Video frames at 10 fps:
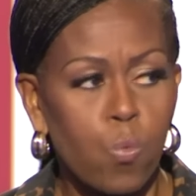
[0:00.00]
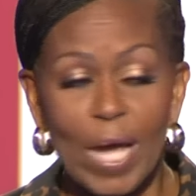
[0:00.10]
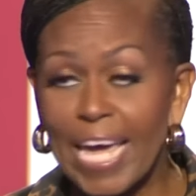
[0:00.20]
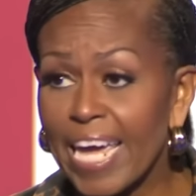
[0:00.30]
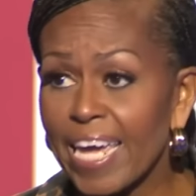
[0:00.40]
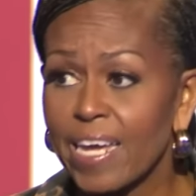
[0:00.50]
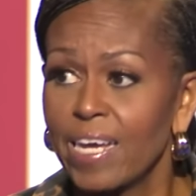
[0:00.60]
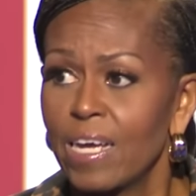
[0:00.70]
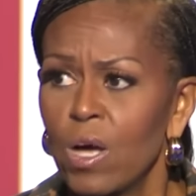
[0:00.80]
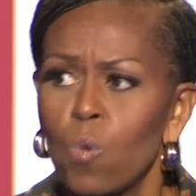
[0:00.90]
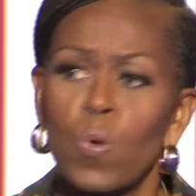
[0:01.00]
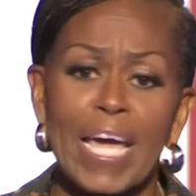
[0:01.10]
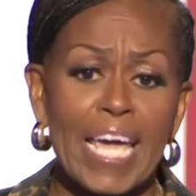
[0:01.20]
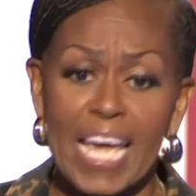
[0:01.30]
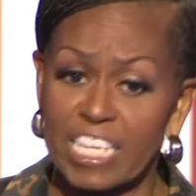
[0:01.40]

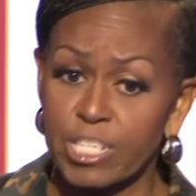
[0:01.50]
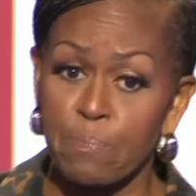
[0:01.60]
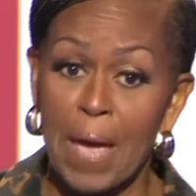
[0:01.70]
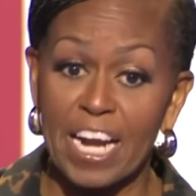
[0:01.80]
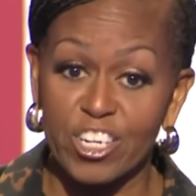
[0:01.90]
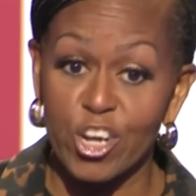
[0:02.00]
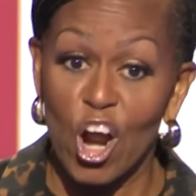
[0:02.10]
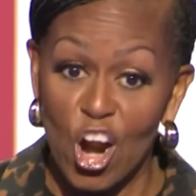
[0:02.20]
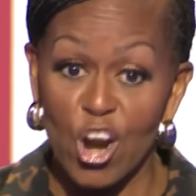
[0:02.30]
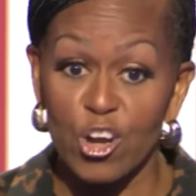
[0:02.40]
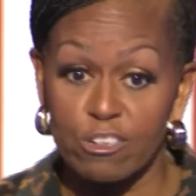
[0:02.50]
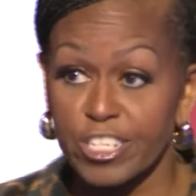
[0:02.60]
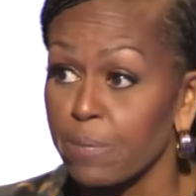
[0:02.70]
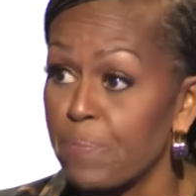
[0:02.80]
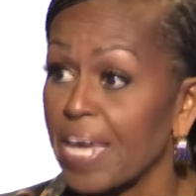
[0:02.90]
We, we expect her
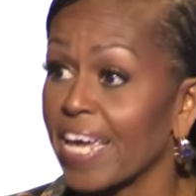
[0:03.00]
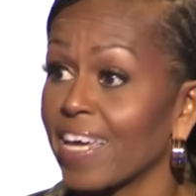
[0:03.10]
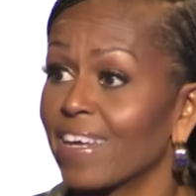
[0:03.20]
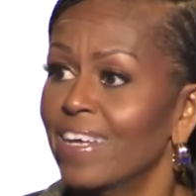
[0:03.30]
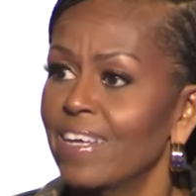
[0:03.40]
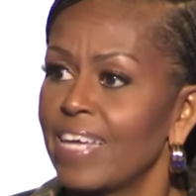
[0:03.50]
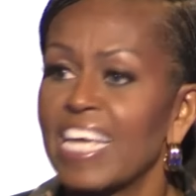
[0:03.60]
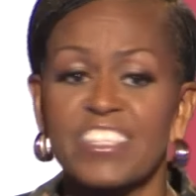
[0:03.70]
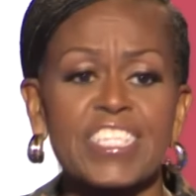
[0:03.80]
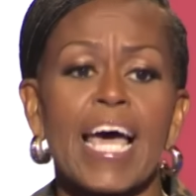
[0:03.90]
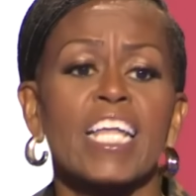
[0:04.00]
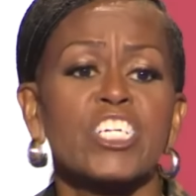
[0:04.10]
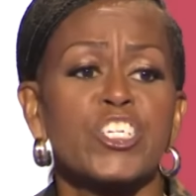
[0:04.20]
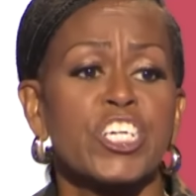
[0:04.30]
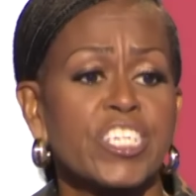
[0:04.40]
to be
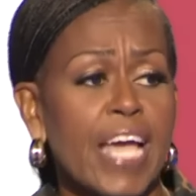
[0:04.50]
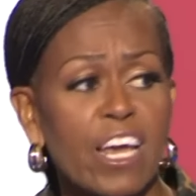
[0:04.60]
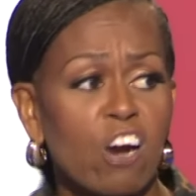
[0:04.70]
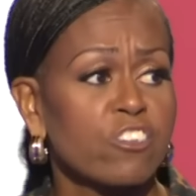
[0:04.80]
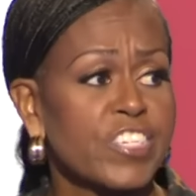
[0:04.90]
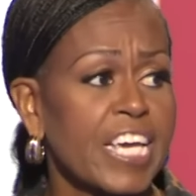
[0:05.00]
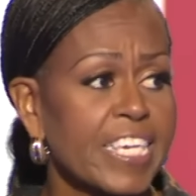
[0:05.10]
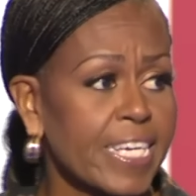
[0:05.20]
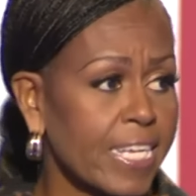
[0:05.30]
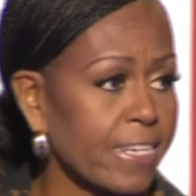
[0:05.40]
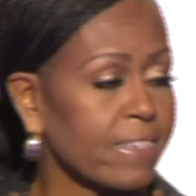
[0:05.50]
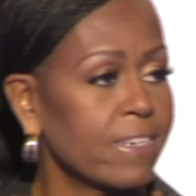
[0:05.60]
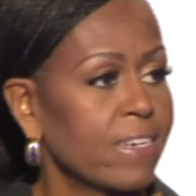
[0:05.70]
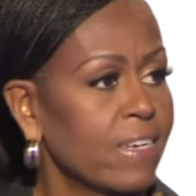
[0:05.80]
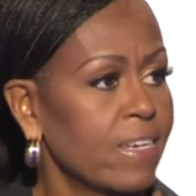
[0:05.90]
intelligent and articulate,
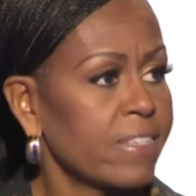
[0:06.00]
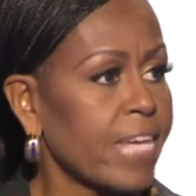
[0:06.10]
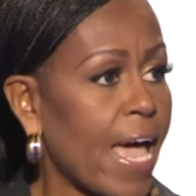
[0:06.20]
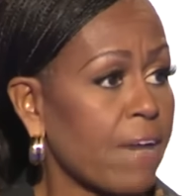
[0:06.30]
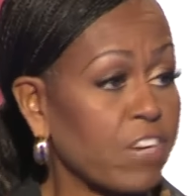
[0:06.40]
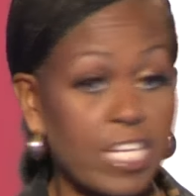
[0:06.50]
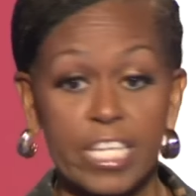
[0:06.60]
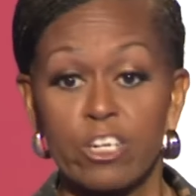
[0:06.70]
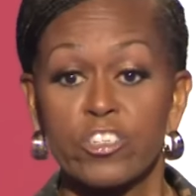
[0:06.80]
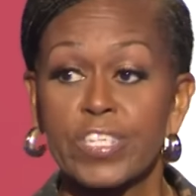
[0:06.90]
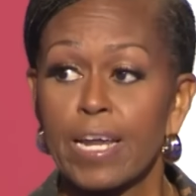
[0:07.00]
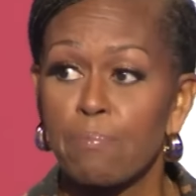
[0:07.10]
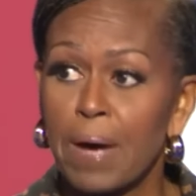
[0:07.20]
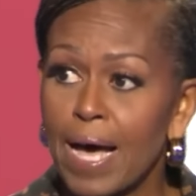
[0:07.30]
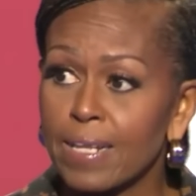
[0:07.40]
to have a clear set of
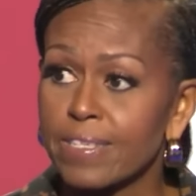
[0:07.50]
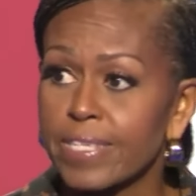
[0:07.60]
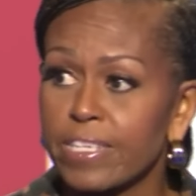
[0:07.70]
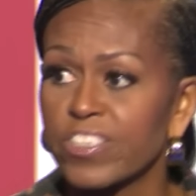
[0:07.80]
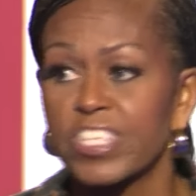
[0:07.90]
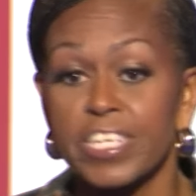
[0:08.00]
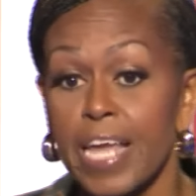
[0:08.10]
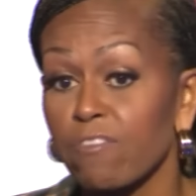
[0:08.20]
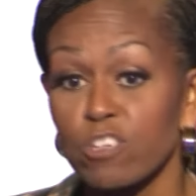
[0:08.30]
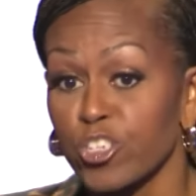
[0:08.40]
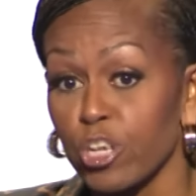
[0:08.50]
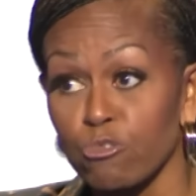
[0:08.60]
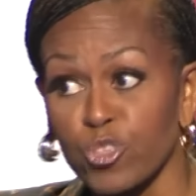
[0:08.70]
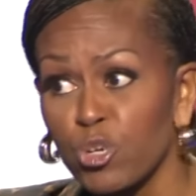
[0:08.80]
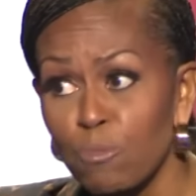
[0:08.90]
policies, to never show
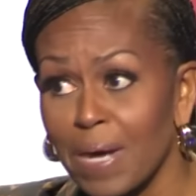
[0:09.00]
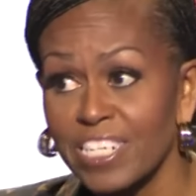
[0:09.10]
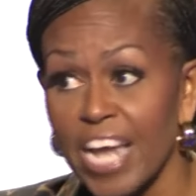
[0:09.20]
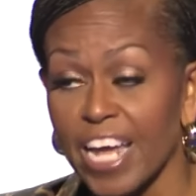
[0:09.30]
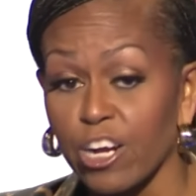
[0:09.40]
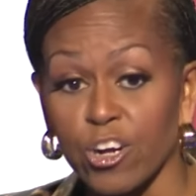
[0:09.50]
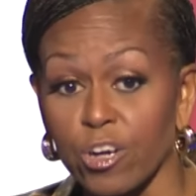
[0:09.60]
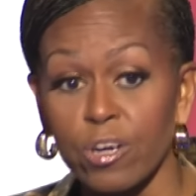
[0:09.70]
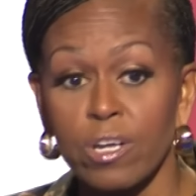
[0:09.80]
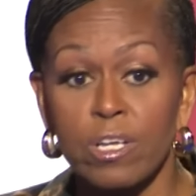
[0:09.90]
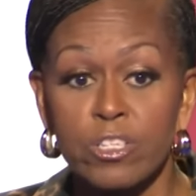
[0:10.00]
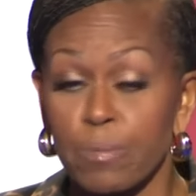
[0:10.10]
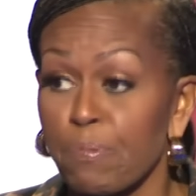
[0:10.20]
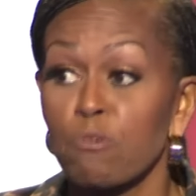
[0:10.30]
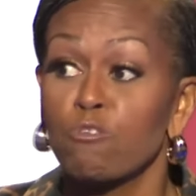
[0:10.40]
too much anger,
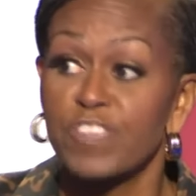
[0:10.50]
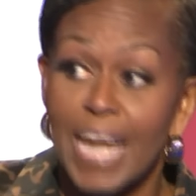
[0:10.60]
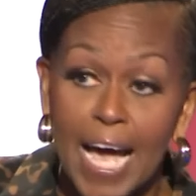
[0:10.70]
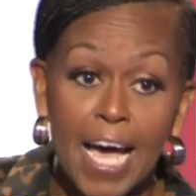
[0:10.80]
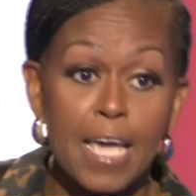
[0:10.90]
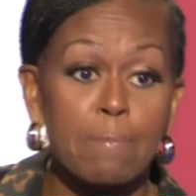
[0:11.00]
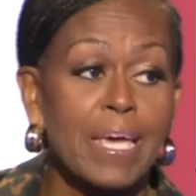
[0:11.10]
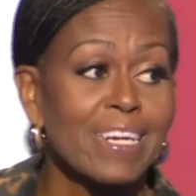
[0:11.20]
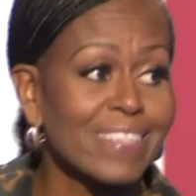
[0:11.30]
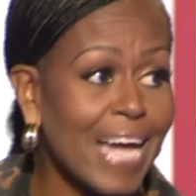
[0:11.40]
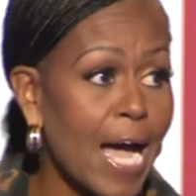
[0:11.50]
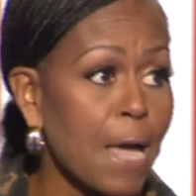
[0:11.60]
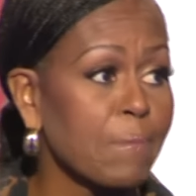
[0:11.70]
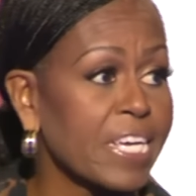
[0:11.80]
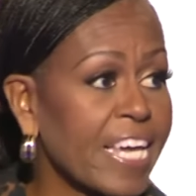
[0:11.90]
to prove time and a
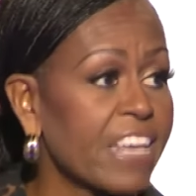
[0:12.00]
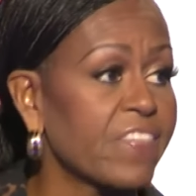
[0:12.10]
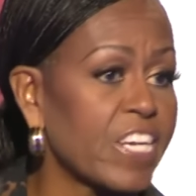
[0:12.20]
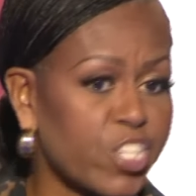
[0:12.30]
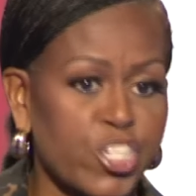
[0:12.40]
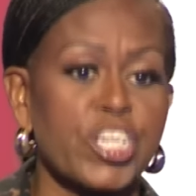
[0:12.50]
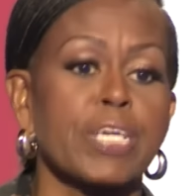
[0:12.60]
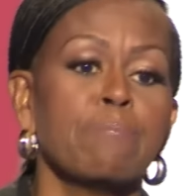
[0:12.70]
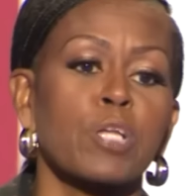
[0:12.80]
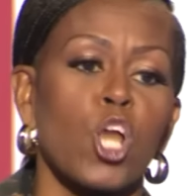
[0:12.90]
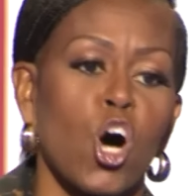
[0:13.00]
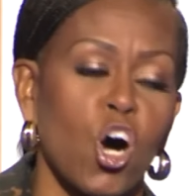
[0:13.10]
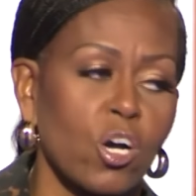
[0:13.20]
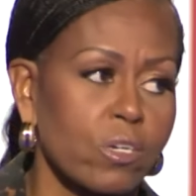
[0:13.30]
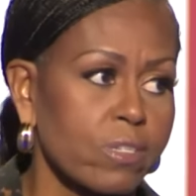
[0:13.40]
time again that she
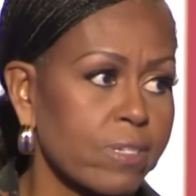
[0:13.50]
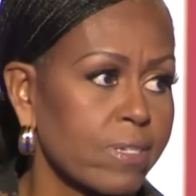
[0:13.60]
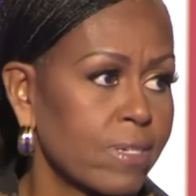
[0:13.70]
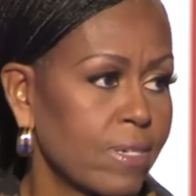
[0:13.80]
belongs.